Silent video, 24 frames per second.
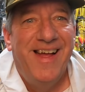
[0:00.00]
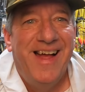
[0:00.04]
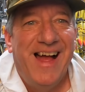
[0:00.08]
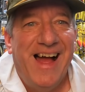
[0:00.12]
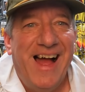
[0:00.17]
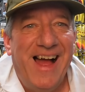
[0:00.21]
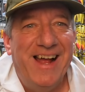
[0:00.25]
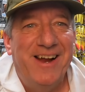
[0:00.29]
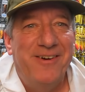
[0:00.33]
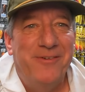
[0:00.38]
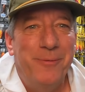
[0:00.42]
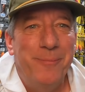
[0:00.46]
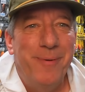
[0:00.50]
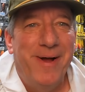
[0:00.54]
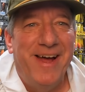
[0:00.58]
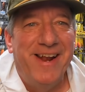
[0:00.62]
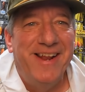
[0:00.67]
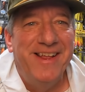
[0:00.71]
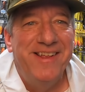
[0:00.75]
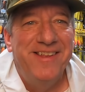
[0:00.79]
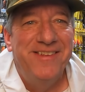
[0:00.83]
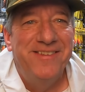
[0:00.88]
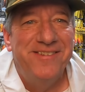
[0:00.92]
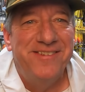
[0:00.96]
Hi,
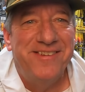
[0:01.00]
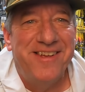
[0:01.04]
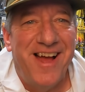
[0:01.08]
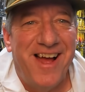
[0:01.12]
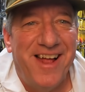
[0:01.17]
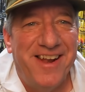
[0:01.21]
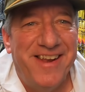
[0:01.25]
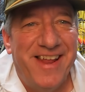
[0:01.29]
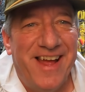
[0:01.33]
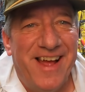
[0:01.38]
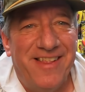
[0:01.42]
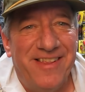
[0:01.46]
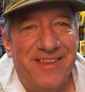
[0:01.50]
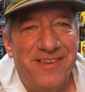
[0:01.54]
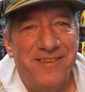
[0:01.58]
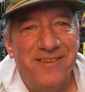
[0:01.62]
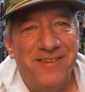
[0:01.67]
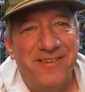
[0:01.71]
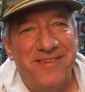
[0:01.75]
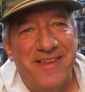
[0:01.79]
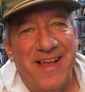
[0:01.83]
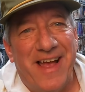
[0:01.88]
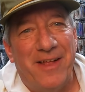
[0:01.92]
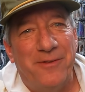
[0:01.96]
everybody. Scott Dallas,
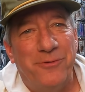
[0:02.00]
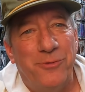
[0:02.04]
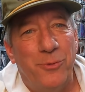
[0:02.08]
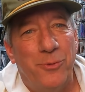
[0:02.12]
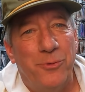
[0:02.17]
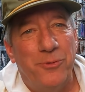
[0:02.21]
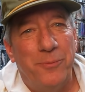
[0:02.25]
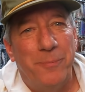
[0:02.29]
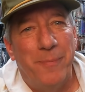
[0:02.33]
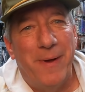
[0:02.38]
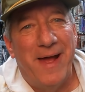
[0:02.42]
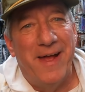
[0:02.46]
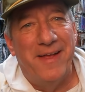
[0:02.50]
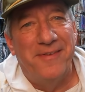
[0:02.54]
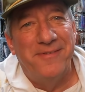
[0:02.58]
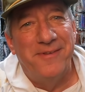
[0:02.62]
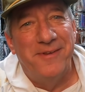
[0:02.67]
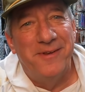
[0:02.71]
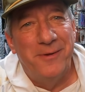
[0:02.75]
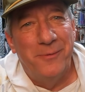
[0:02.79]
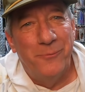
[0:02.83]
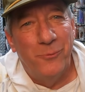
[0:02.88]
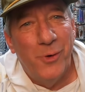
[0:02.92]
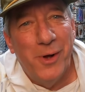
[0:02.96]
South Georgia
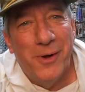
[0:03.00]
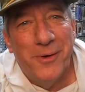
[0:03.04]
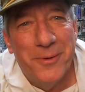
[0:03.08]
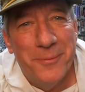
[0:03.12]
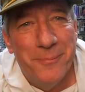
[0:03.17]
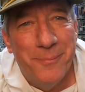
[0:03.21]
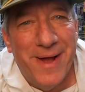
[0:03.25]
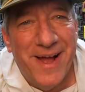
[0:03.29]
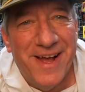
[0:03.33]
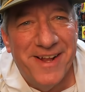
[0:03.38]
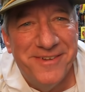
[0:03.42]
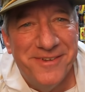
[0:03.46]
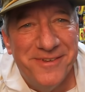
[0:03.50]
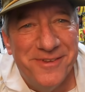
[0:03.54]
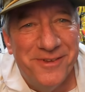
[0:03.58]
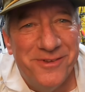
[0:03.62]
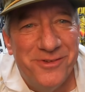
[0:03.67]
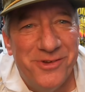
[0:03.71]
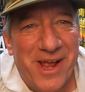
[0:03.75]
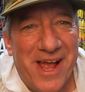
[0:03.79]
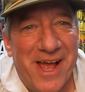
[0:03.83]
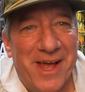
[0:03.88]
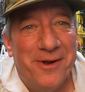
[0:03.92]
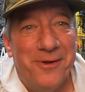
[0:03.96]
Bassin, and welcome back to the
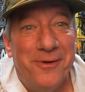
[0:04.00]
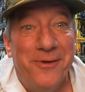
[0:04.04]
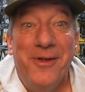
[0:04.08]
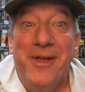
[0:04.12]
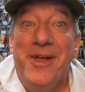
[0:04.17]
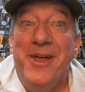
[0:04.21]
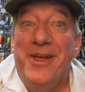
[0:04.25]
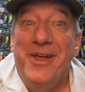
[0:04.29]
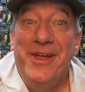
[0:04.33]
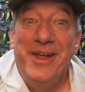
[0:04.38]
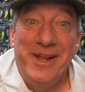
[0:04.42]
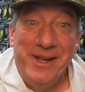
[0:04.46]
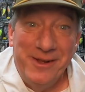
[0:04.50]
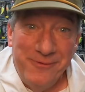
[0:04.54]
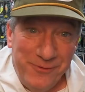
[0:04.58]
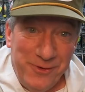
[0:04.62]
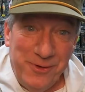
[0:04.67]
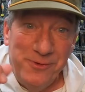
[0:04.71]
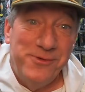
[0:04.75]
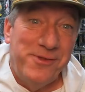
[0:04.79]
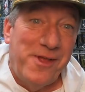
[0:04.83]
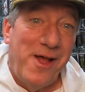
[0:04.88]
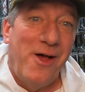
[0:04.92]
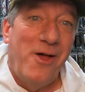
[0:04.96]
channel. And if
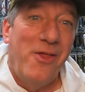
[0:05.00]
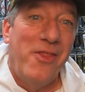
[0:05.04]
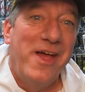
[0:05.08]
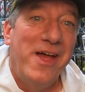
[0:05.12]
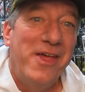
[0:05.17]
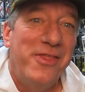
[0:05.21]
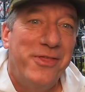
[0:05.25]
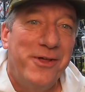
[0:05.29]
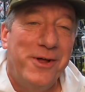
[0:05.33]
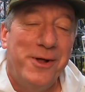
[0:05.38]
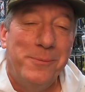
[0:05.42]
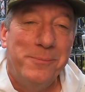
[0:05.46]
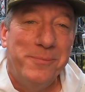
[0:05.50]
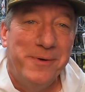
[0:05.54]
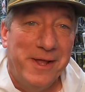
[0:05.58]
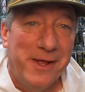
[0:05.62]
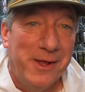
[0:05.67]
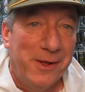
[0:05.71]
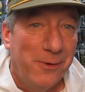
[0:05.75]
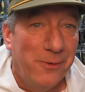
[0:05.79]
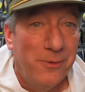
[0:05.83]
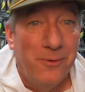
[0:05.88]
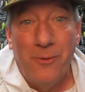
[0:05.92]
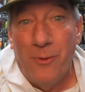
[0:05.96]
you saw that
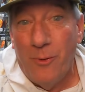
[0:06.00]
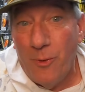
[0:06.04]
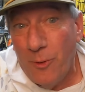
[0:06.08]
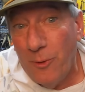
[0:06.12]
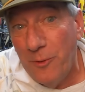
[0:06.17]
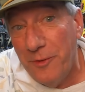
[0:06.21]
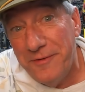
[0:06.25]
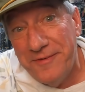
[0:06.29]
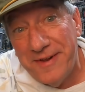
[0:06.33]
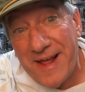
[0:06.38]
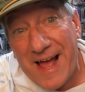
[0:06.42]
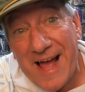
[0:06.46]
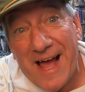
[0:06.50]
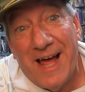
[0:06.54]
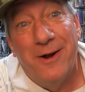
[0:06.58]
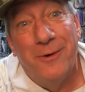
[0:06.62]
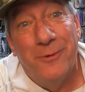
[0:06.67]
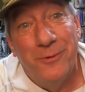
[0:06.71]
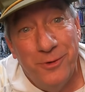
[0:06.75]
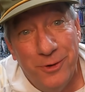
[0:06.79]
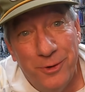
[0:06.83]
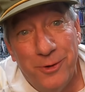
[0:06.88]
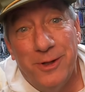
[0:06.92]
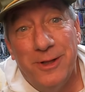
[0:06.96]
thumbnail or the
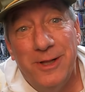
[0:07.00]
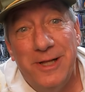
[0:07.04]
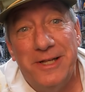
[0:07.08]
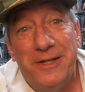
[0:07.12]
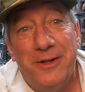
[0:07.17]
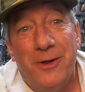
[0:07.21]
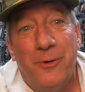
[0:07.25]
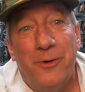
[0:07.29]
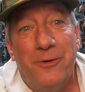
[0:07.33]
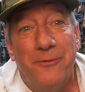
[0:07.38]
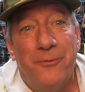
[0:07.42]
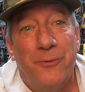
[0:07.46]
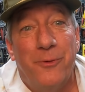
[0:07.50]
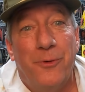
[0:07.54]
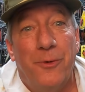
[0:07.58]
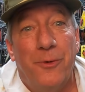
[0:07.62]
title, you clicked on it for a